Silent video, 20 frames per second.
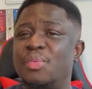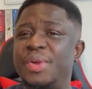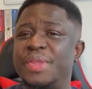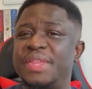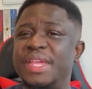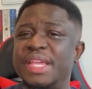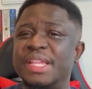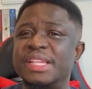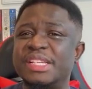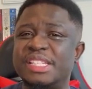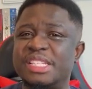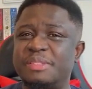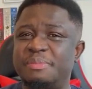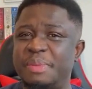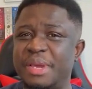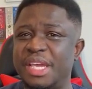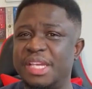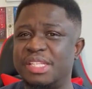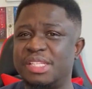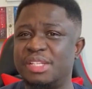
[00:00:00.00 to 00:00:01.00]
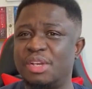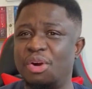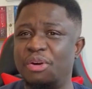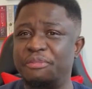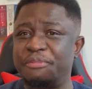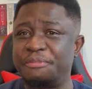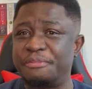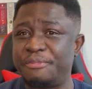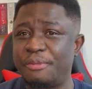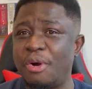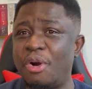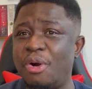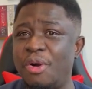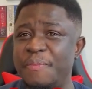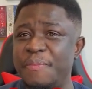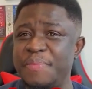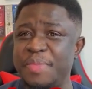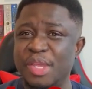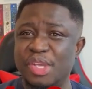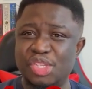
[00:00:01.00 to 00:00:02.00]
within the space of 4
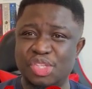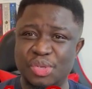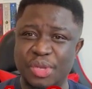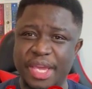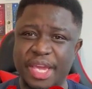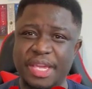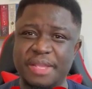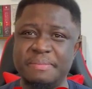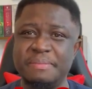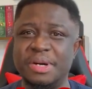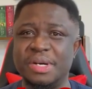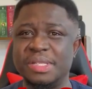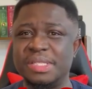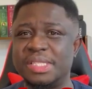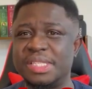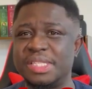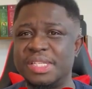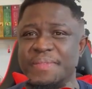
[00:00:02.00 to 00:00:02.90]
to 8 months,